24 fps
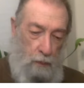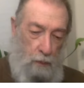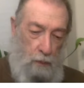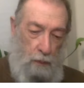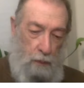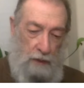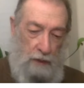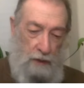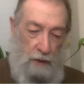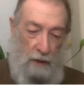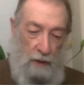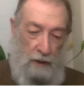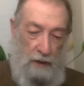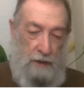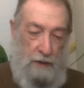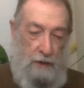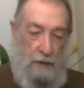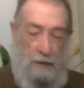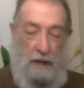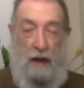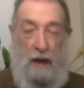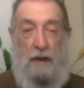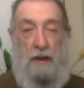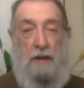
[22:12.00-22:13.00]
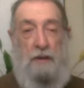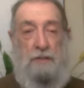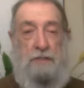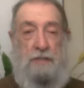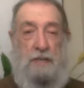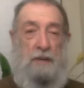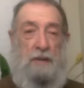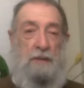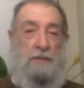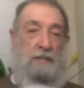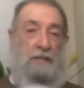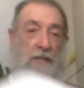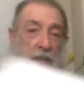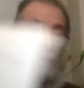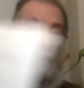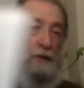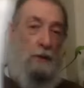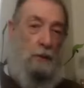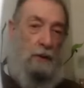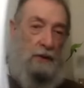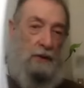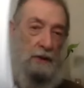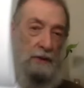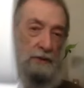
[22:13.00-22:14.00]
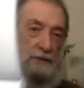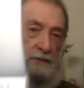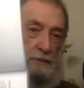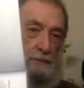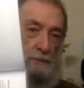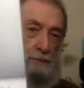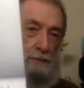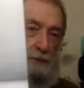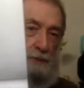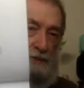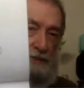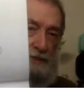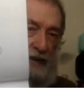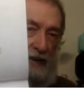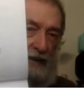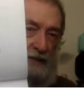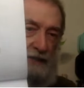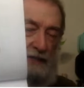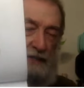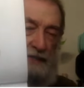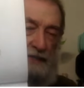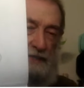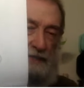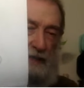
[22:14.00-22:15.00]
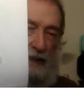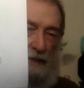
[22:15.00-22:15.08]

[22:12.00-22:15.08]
what are you going to do? Now, here's here's another one of those projections.